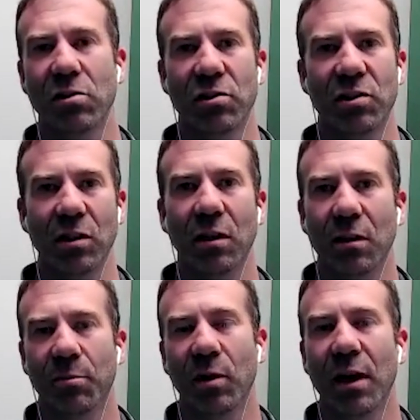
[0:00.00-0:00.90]
you're a
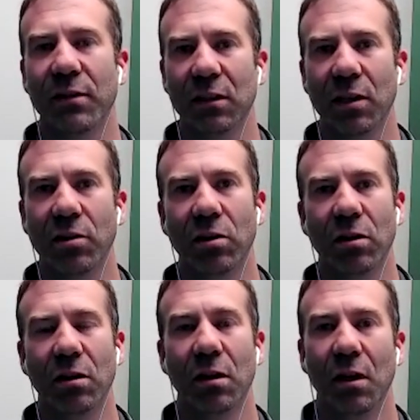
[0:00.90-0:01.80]
stud private
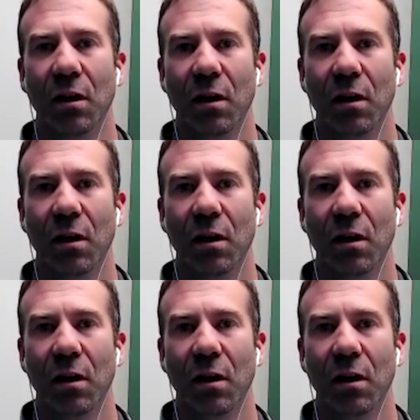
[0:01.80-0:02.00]
lender.